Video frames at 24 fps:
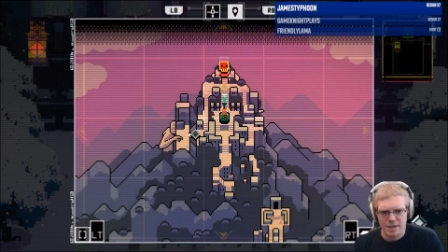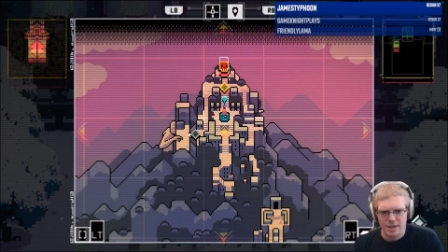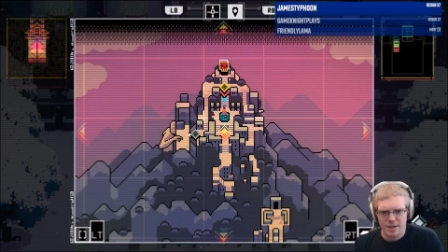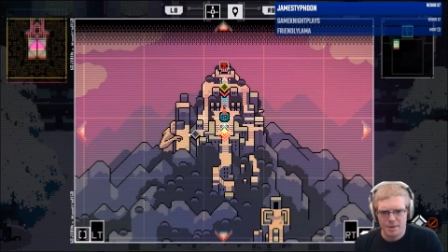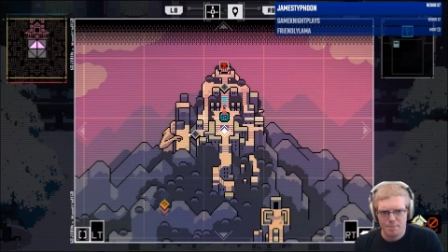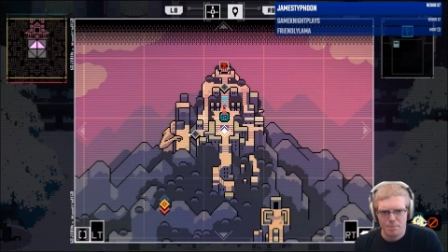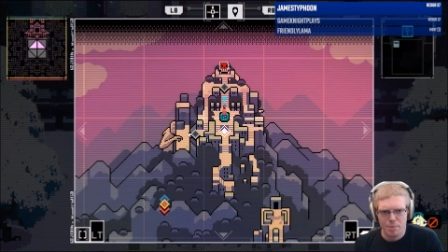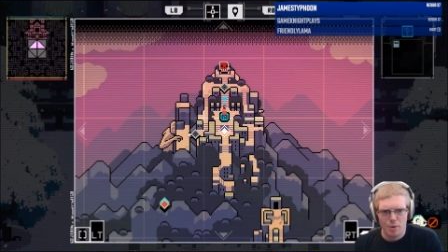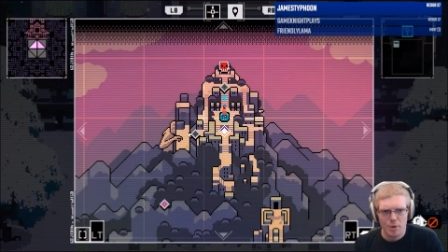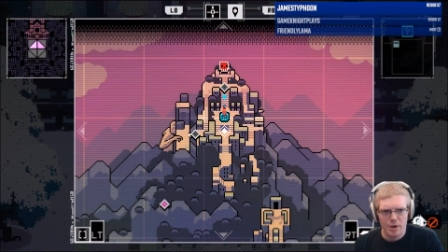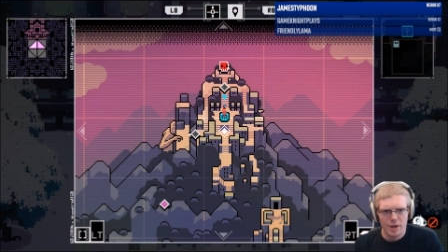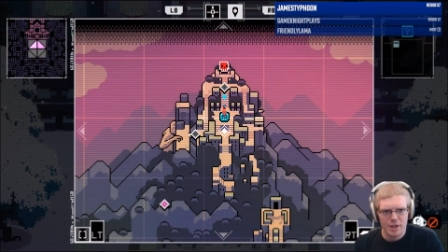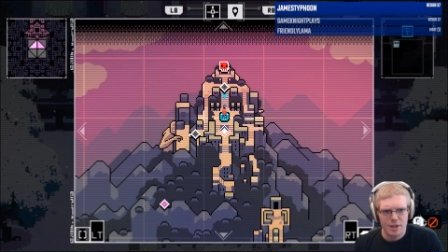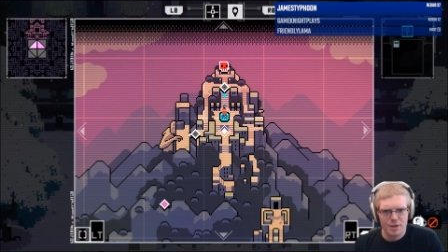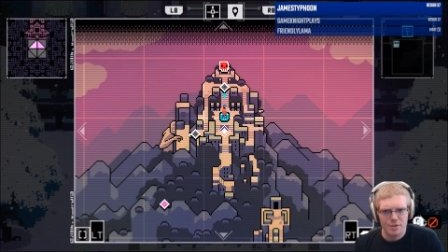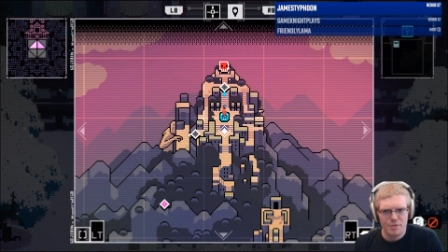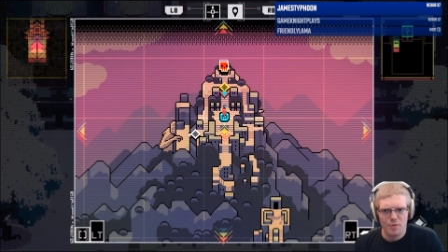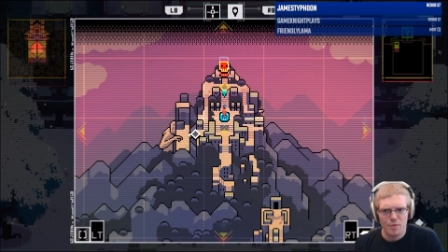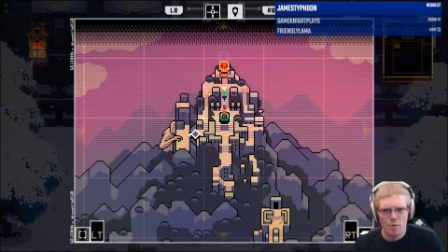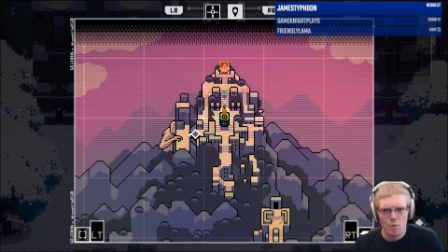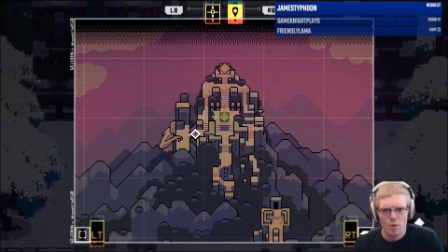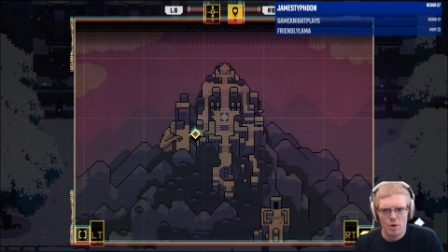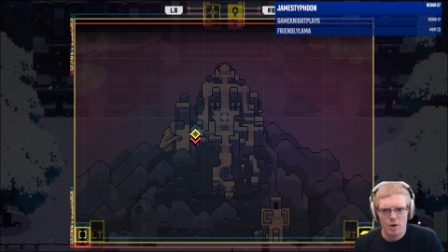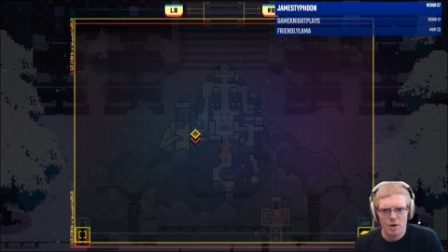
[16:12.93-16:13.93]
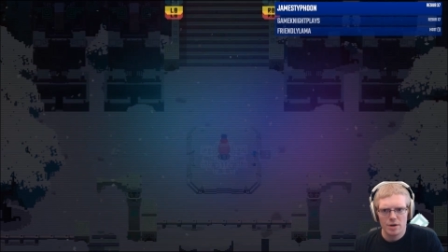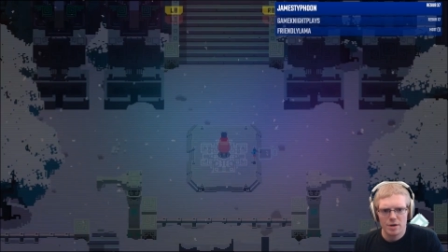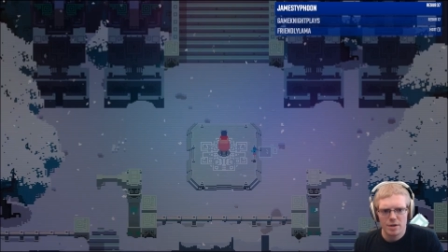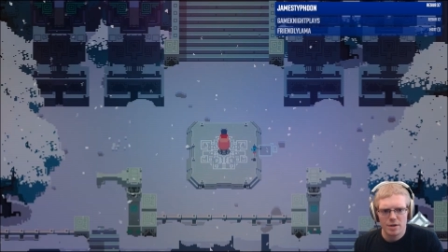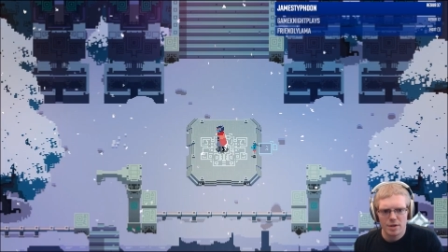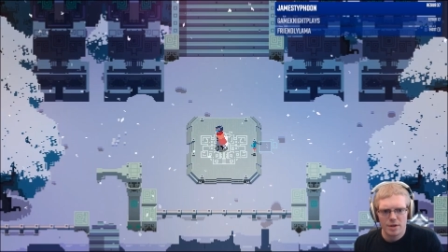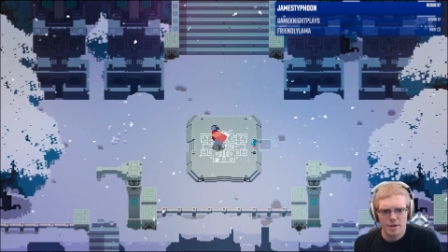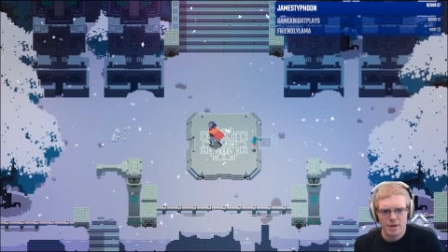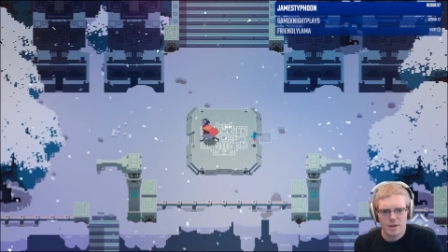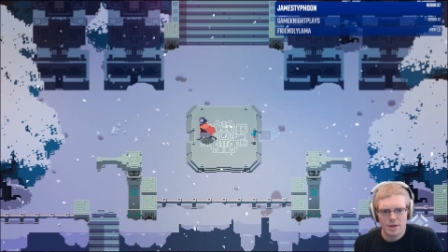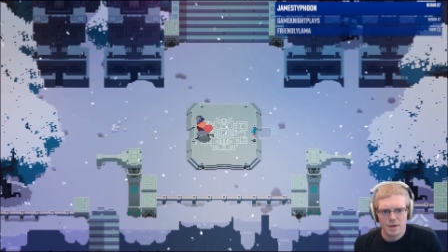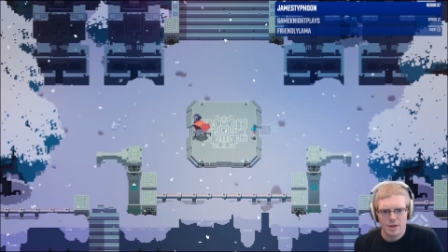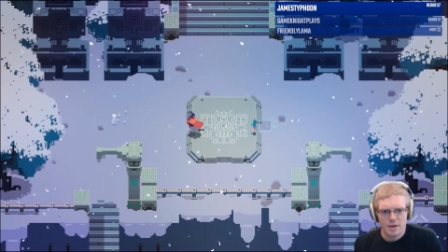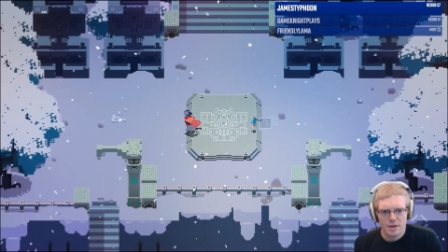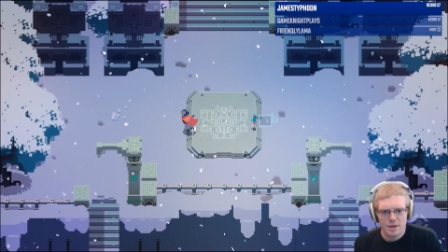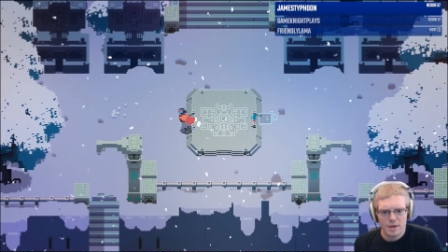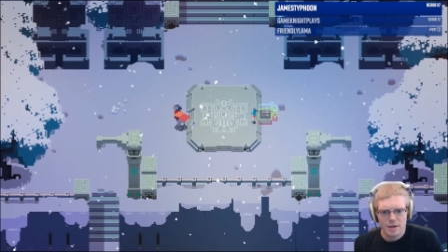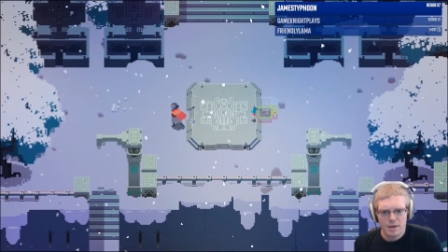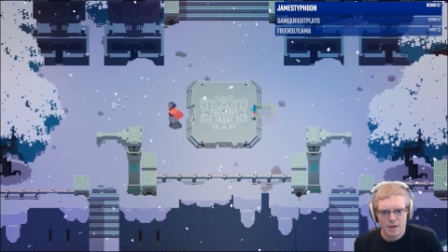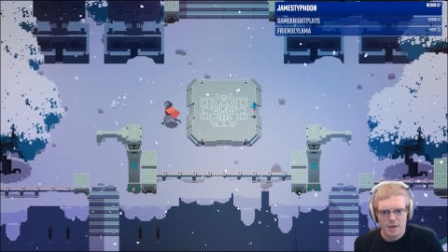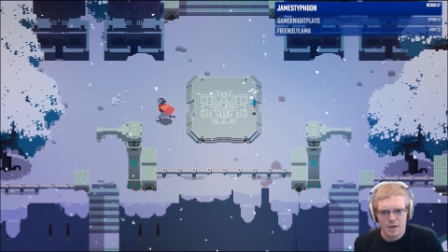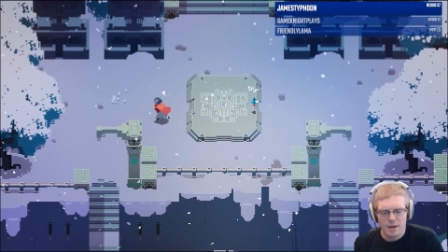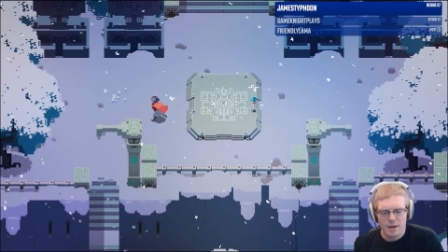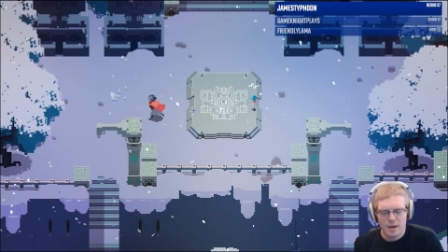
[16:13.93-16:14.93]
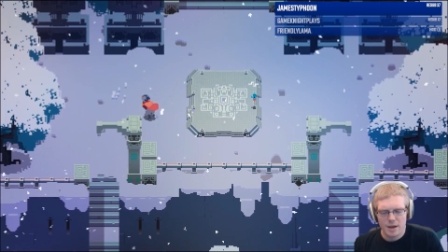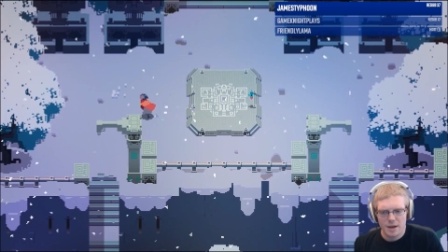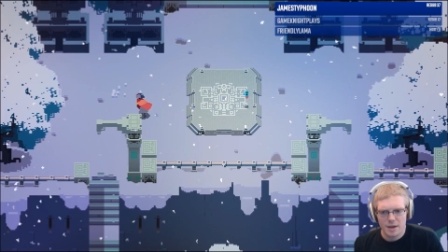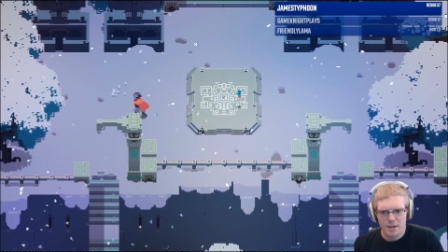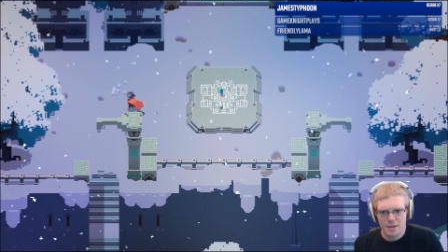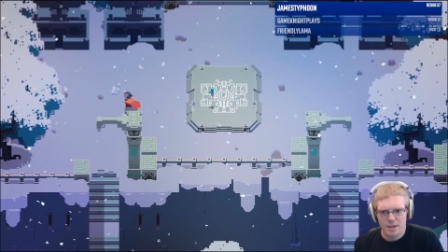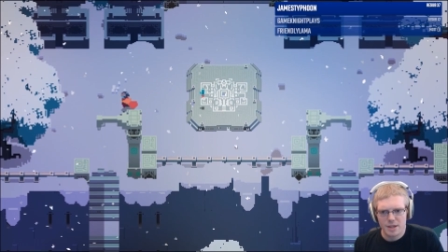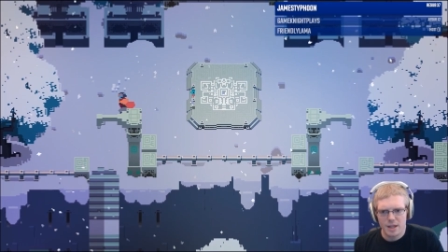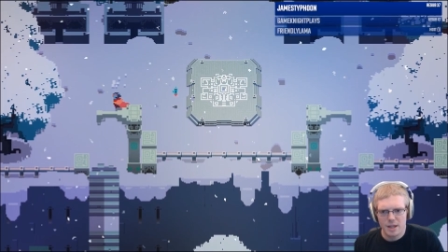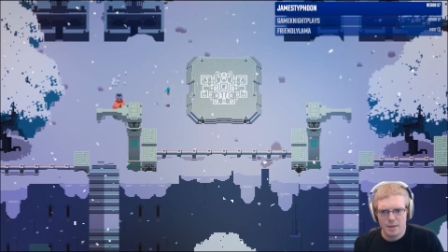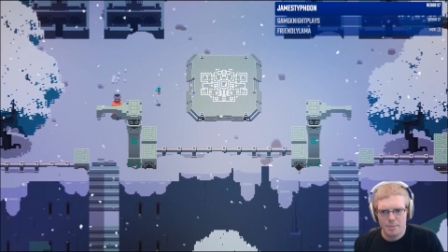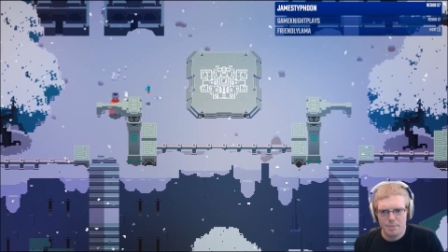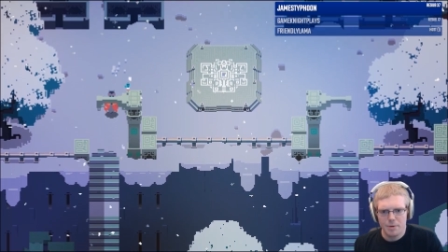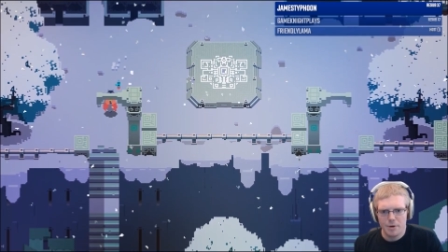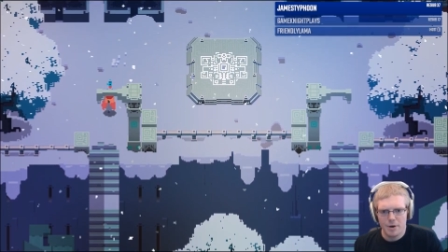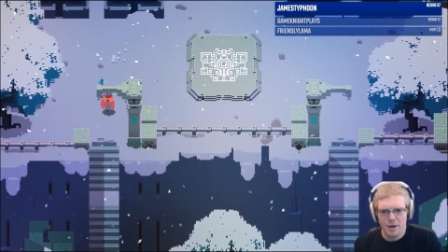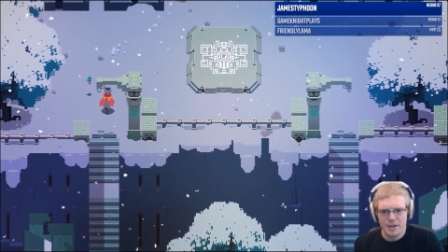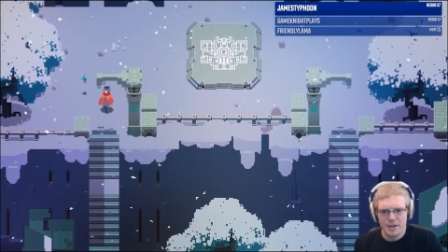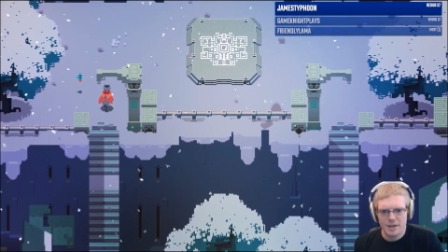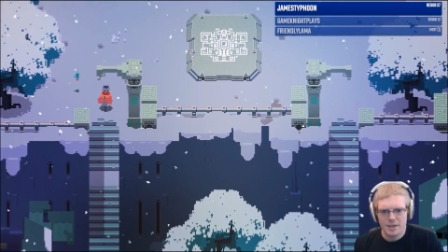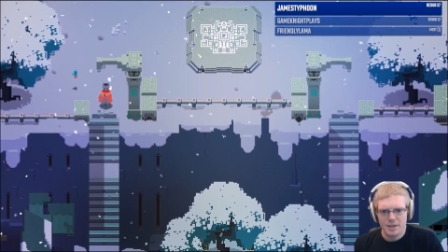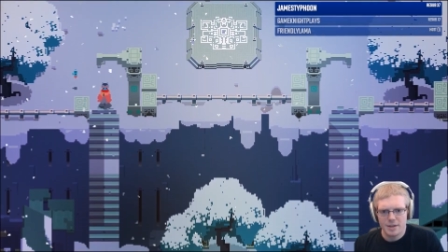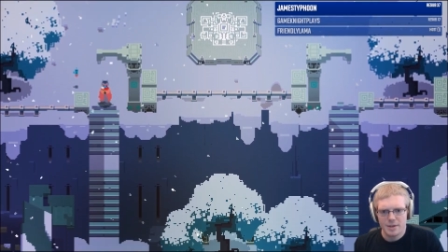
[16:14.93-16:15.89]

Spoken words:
points for a skill point.